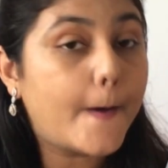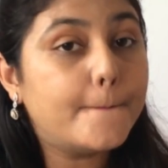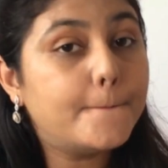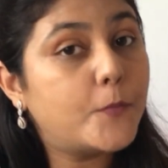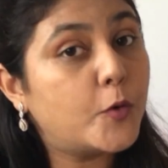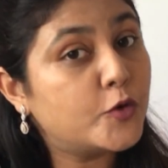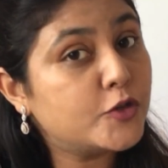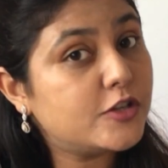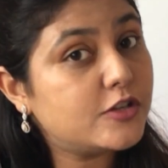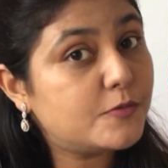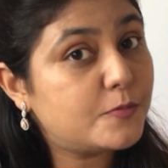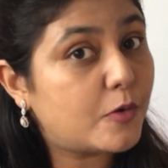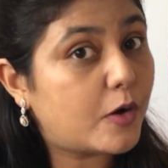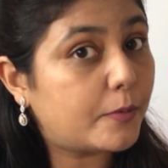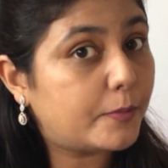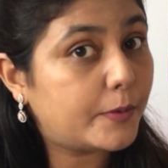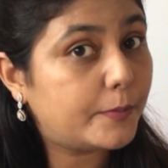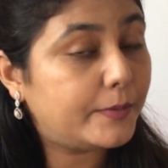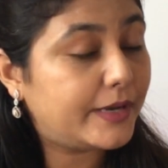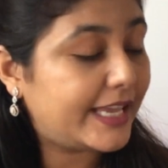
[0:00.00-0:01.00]
Most
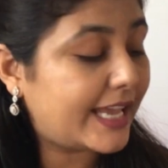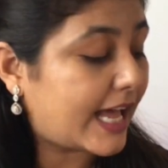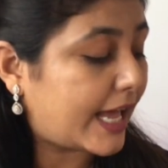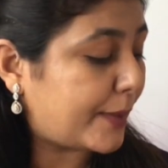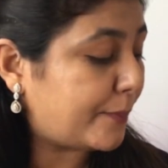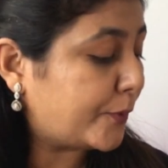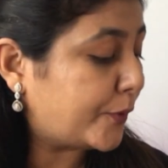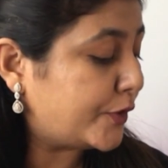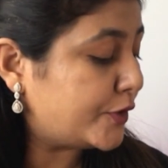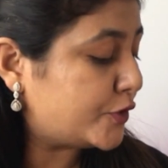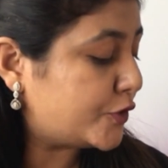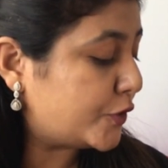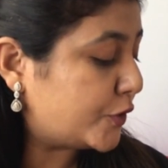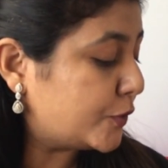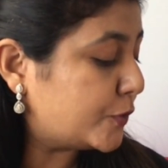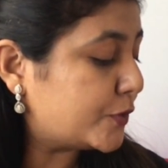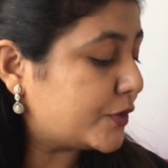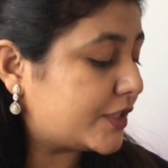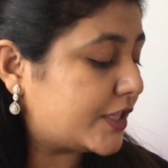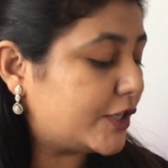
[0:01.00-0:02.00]
probably I'm going to
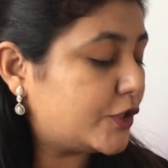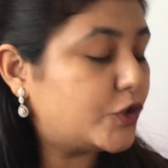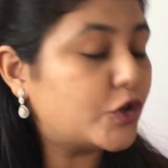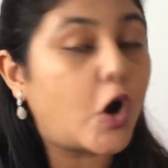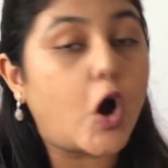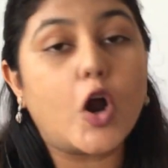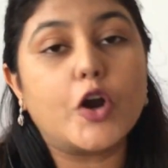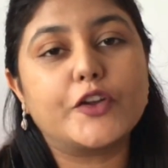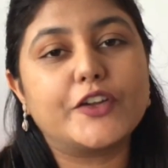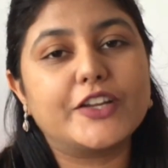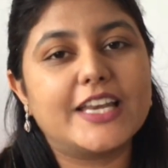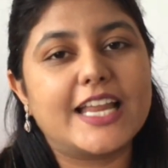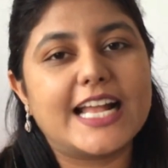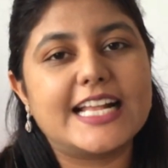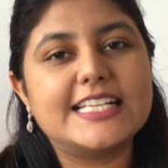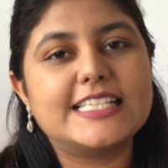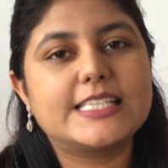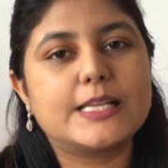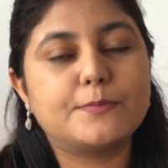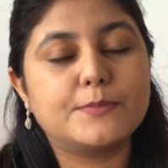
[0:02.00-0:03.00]
use it to
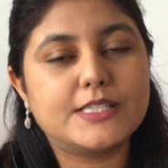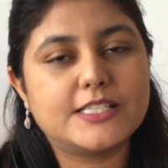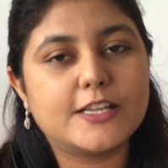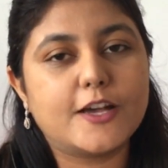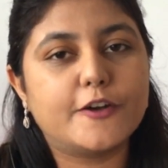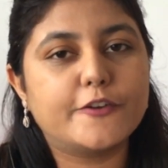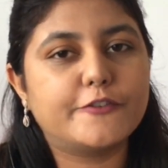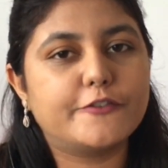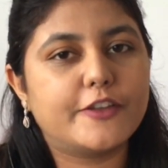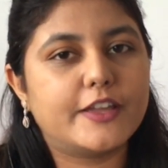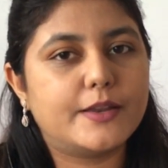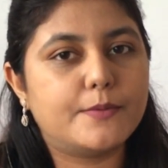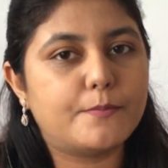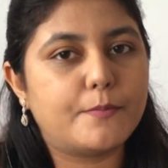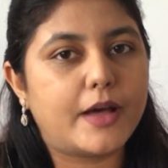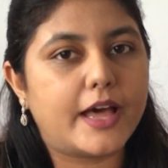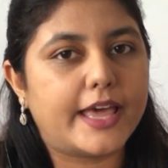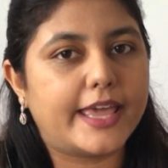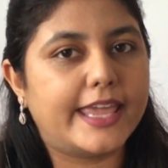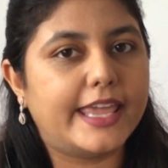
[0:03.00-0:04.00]
organize some stuff in
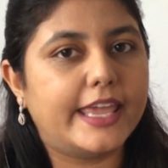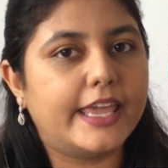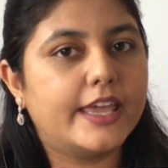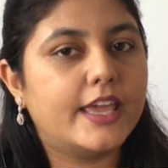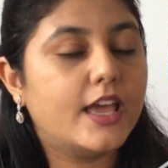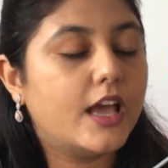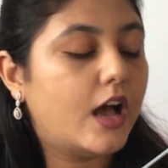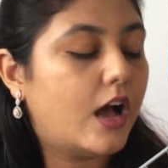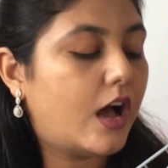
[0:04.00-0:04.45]
my